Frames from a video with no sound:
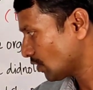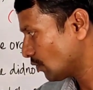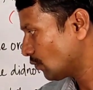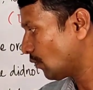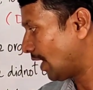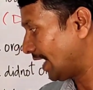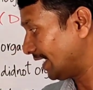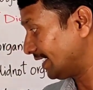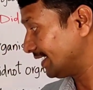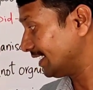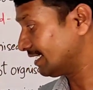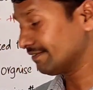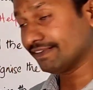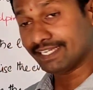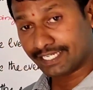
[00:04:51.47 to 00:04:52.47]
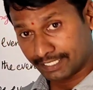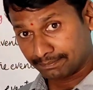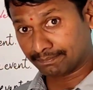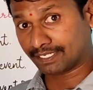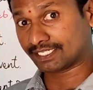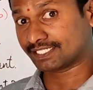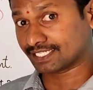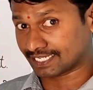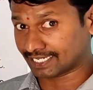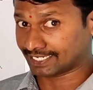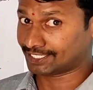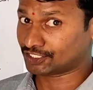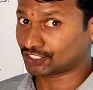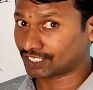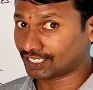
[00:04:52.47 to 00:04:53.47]
Why did we immerse
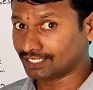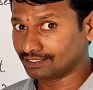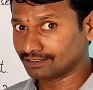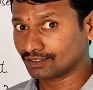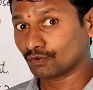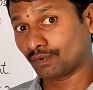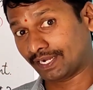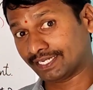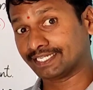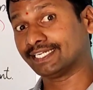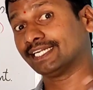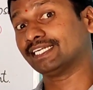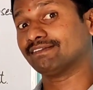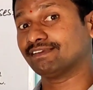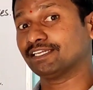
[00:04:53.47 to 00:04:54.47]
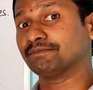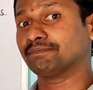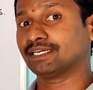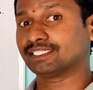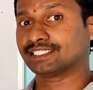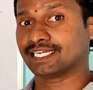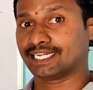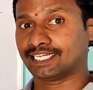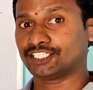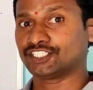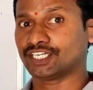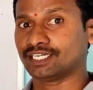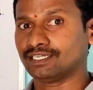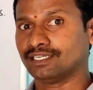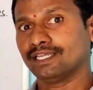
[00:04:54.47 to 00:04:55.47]
Ganesha? Why didn't we immerse
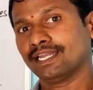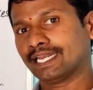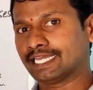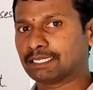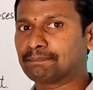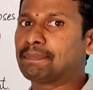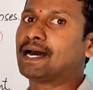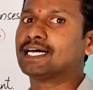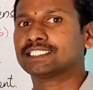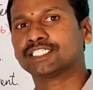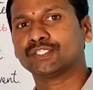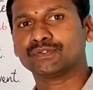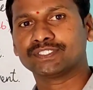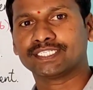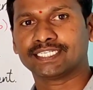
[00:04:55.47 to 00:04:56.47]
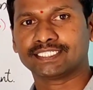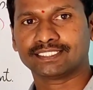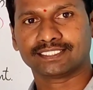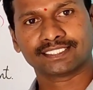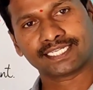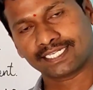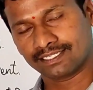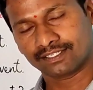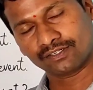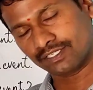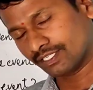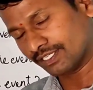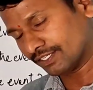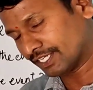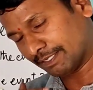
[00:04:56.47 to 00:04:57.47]
Ganesha? Like positive,
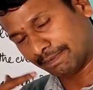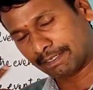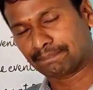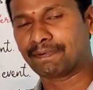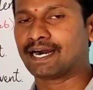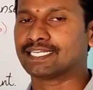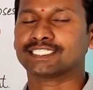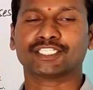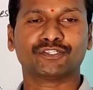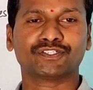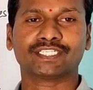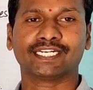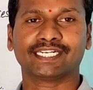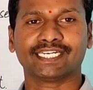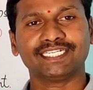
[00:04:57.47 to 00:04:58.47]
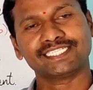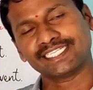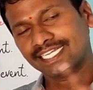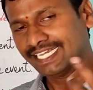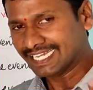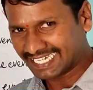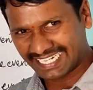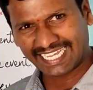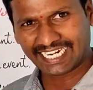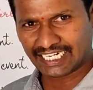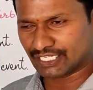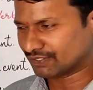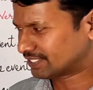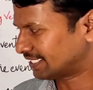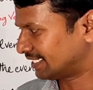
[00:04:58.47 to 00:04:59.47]
you can make positive sentence,
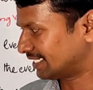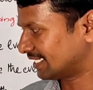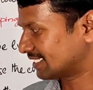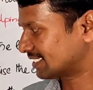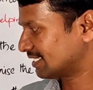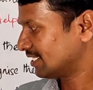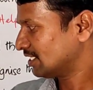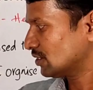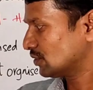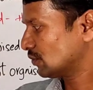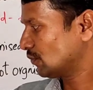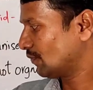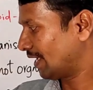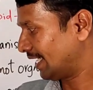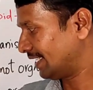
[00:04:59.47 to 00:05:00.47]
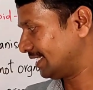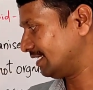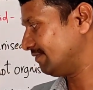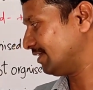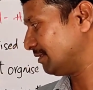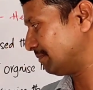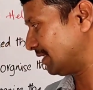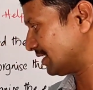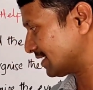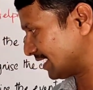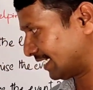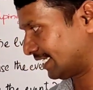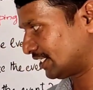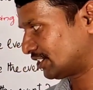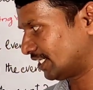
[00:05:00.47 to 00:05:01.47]
negative sentence. So why did we immerse
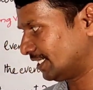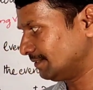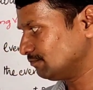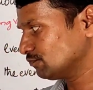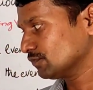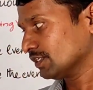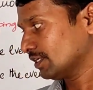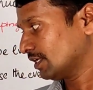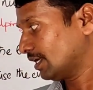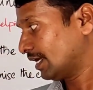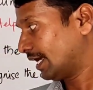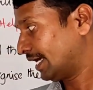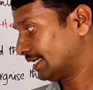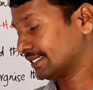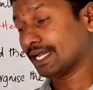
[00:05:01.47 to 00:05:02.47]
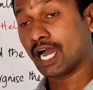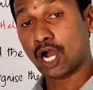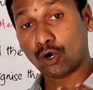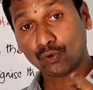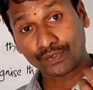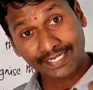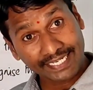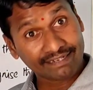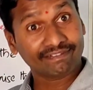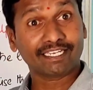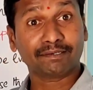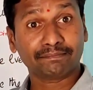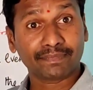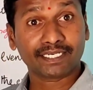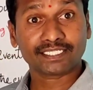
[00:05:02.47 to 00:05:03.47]
Ganesha? And how did
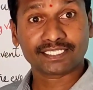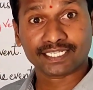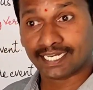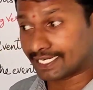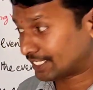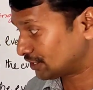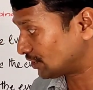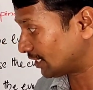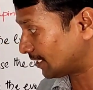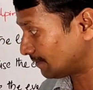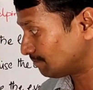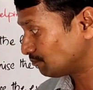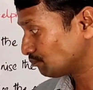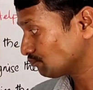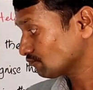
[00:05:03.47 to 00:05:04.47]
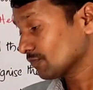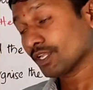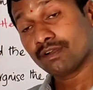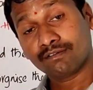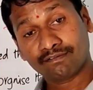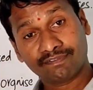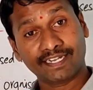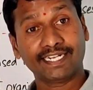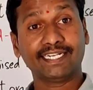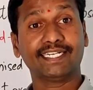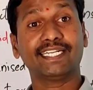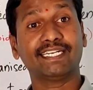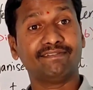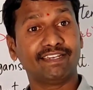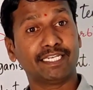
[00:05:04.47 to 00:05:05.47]
we immerse Ganesha? When
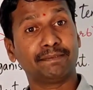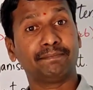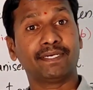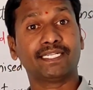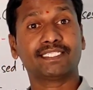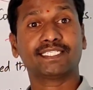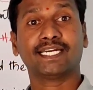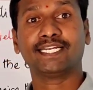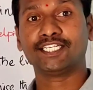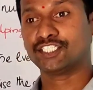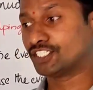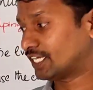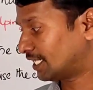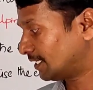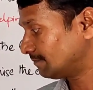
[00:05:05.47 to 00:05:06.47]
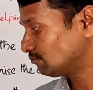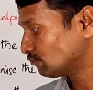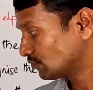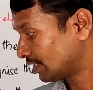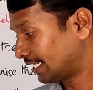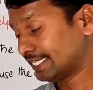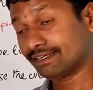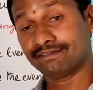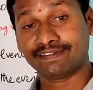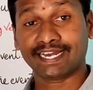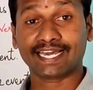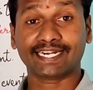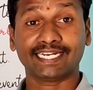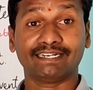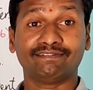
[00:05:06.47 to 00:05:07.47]
did we immerse Ganesha? And
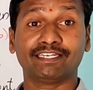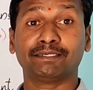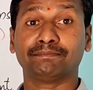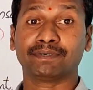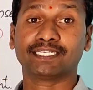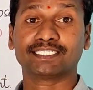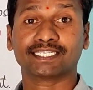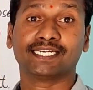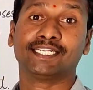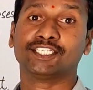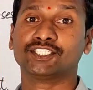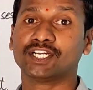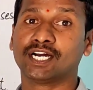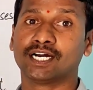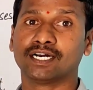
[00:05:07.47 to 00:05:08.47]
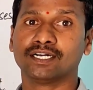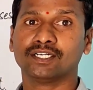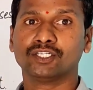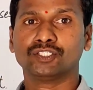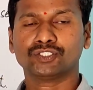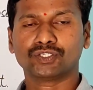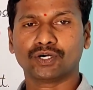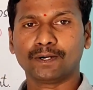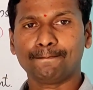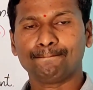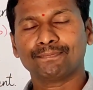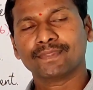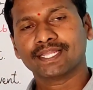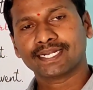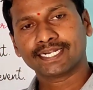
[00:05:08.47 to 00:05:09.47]
where did we immerse Ganesha? So
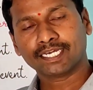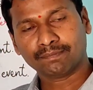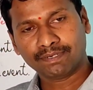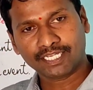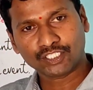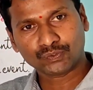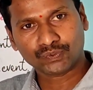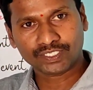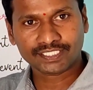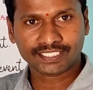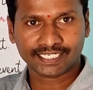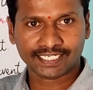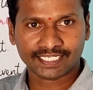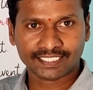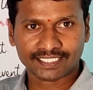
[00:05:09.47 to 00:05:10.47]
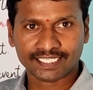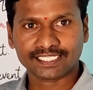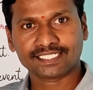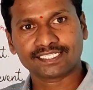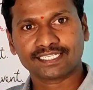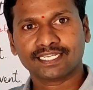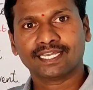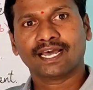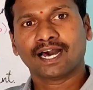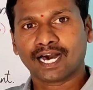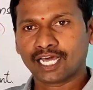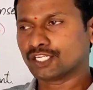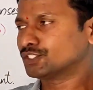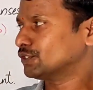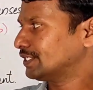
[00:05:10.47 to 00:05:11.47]
WH word sentences
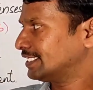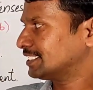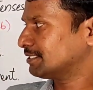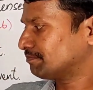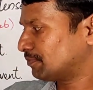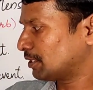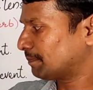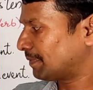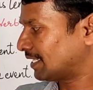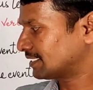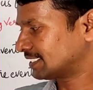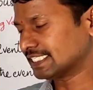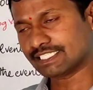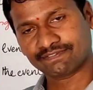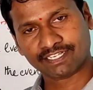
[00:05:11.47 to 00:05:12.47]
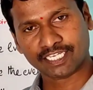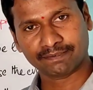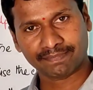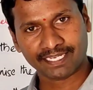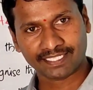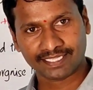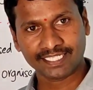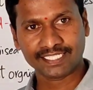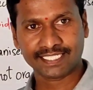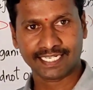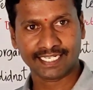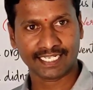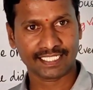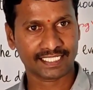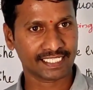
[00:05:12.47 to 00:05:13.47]
also in simple past tense we can make these
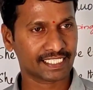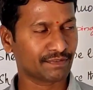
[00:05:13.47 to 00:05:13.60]
sentences.